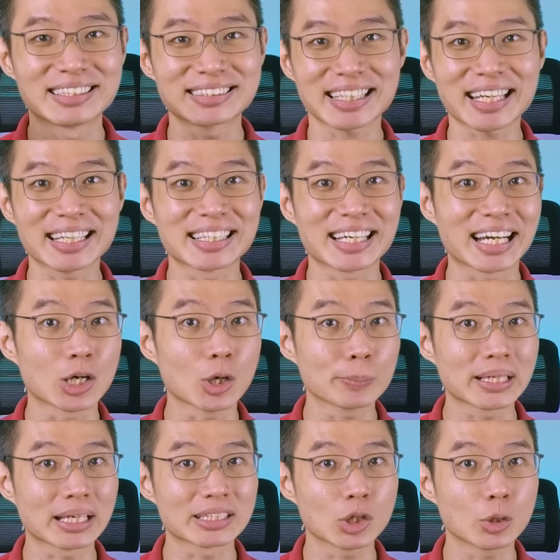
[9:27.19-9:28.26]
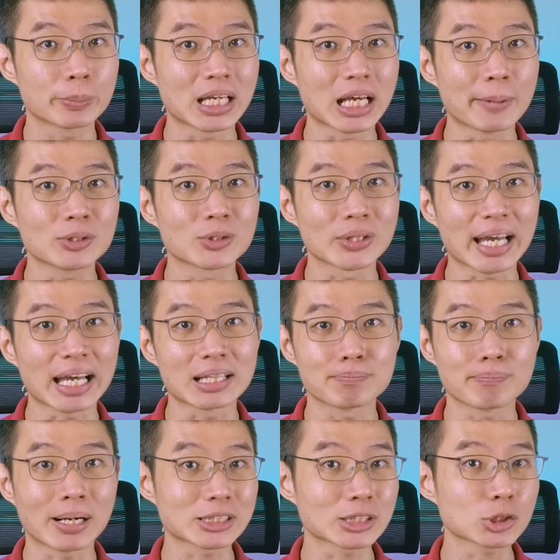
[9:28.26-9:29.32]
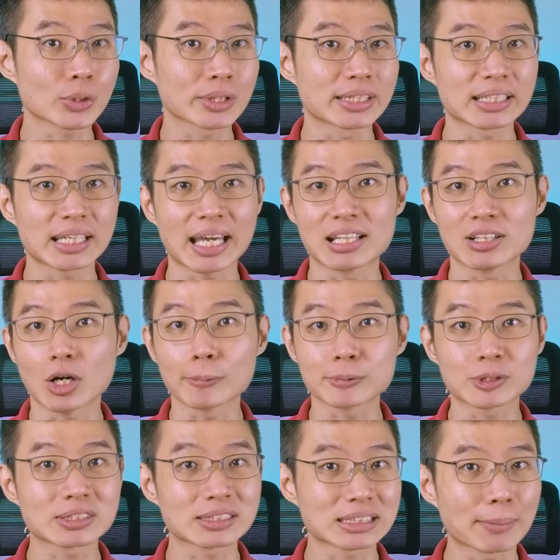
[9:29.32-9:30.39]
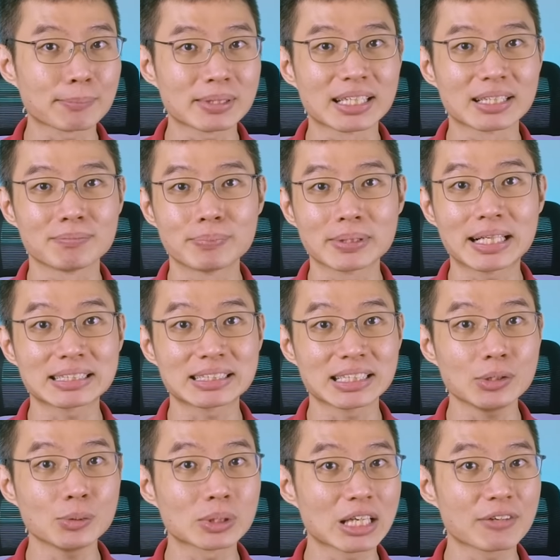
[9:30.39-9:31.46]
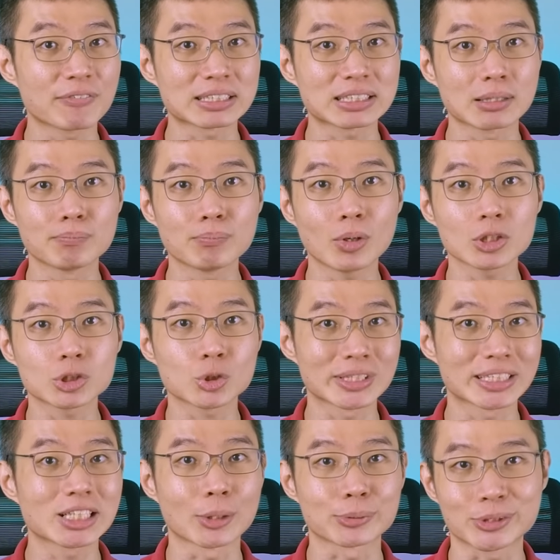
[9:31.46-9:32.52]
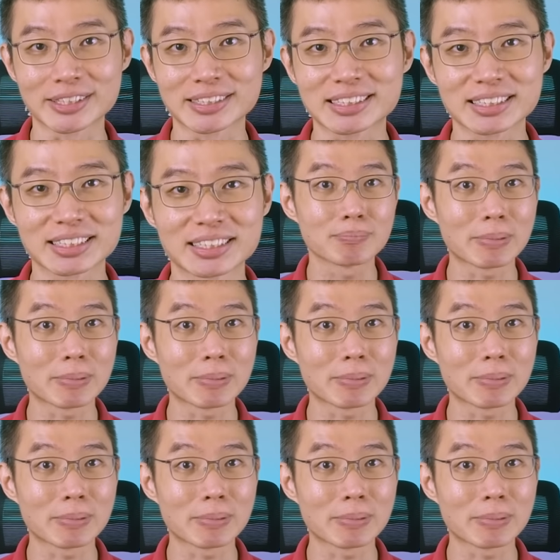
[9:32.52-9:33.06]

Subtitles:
Second, I hope that they'll be able to add margin trading and options someday because it will give us more trading options.